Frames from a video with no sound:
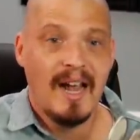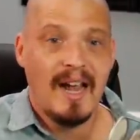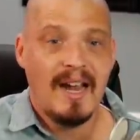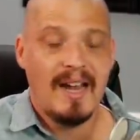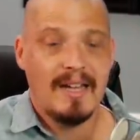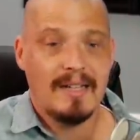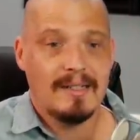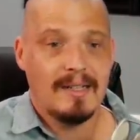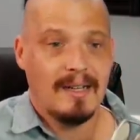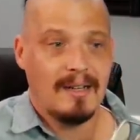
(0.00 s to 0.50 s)

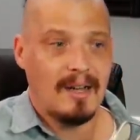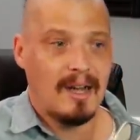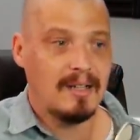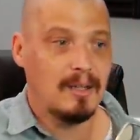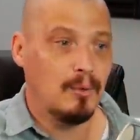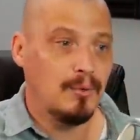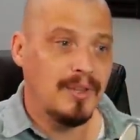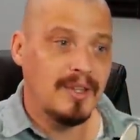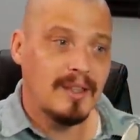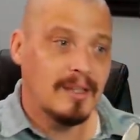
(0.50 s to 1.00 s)
And
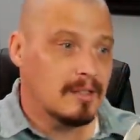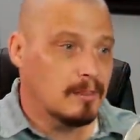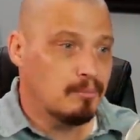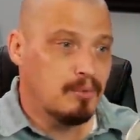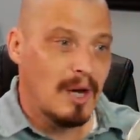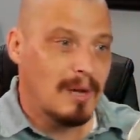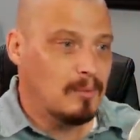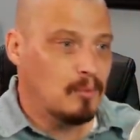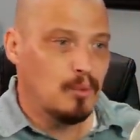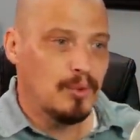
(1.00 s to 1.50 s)
I don't think that's a
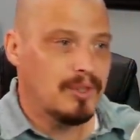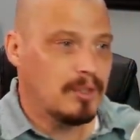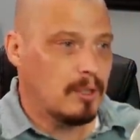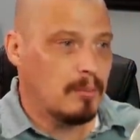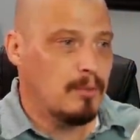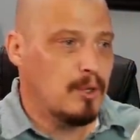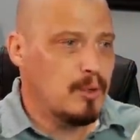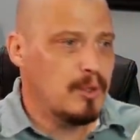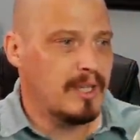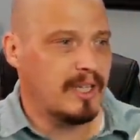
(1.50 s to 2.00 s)
problem with the
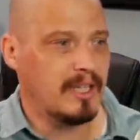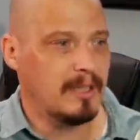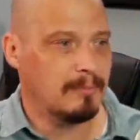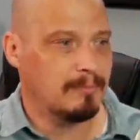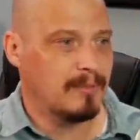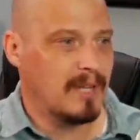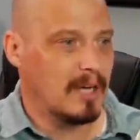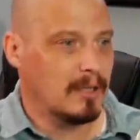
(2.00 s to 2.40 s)
community.